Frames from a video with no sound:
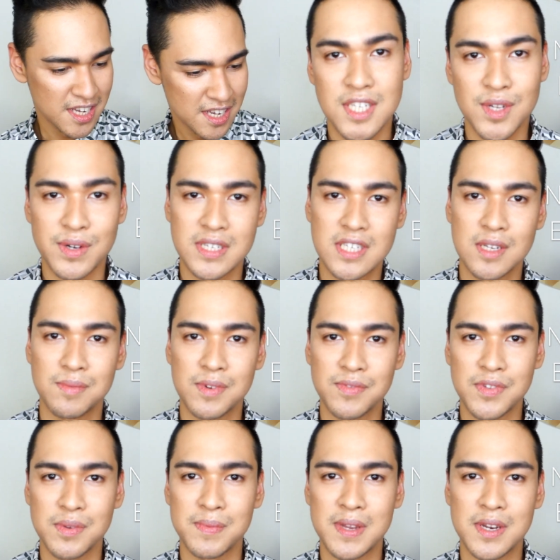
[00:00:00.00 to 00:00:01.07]
So as some
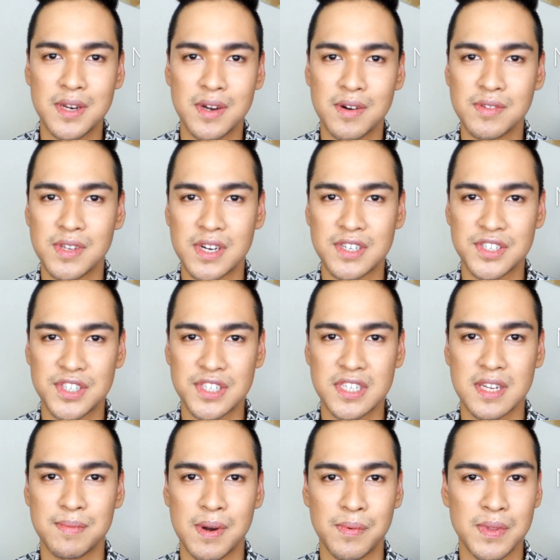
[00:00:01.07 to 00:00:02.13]
of you may know, Nars just
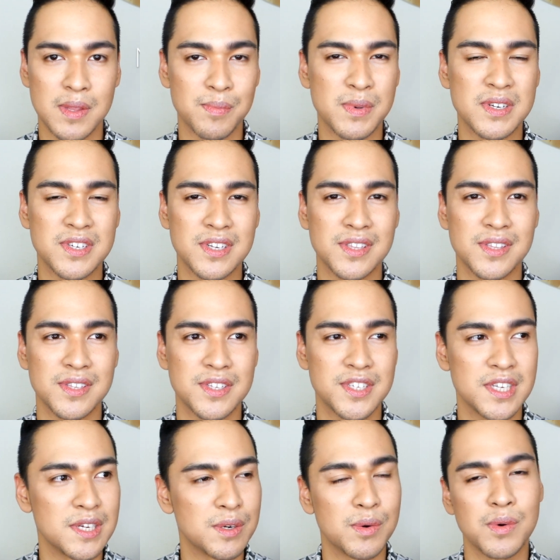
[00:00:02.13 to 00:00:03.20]
came out with a bunch of
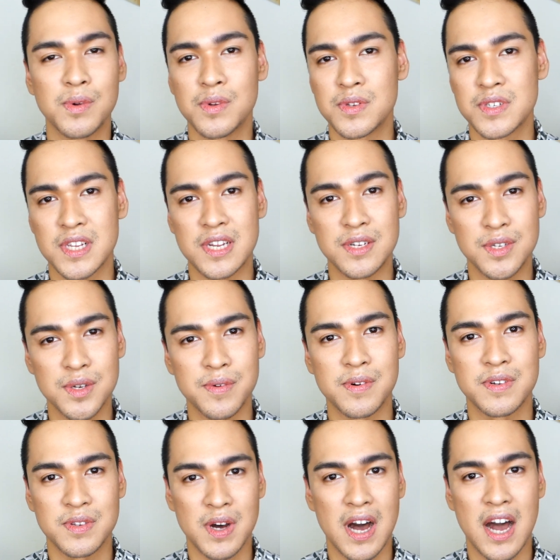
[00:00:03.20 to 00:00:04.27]
singles and
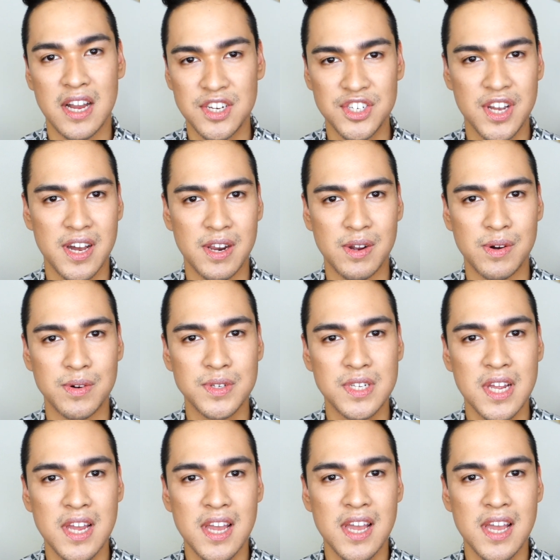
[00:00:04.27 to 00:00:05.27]
dual eyeshadows.